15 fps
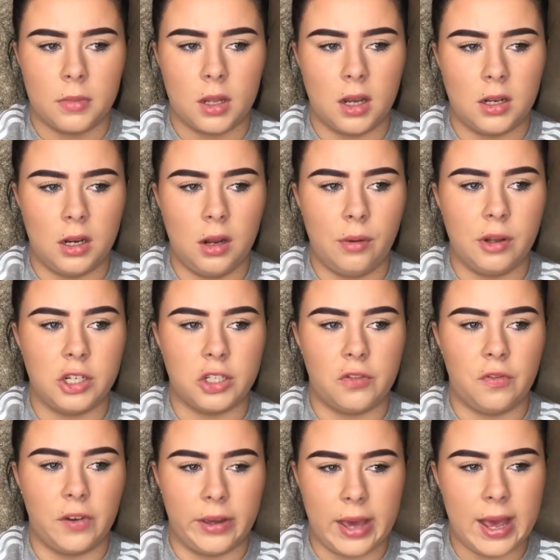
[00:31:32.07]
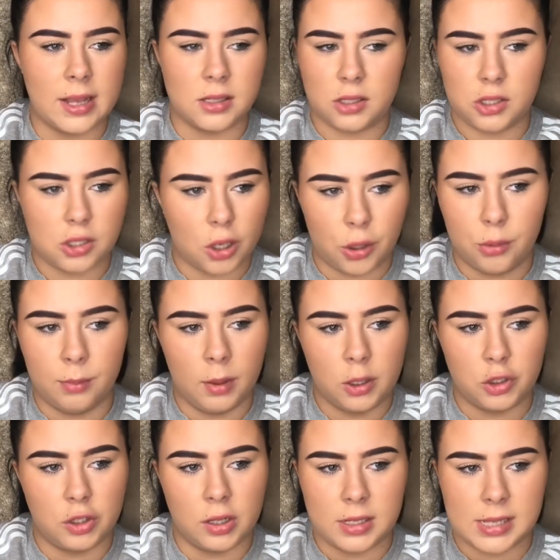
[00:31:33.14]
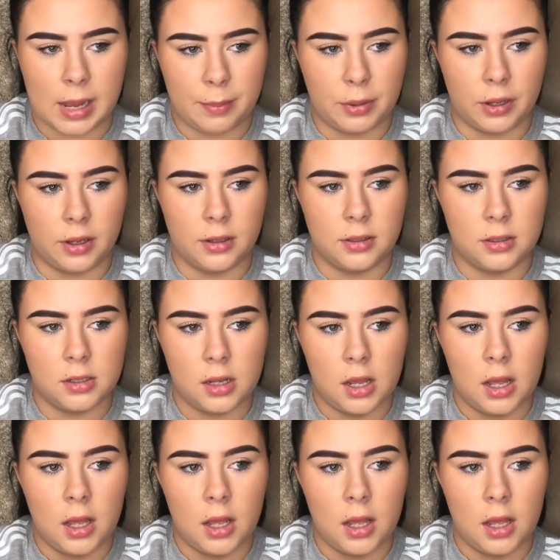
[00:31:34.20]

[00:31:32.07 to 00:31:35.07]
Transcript: I don't know, I just forget so much that has happened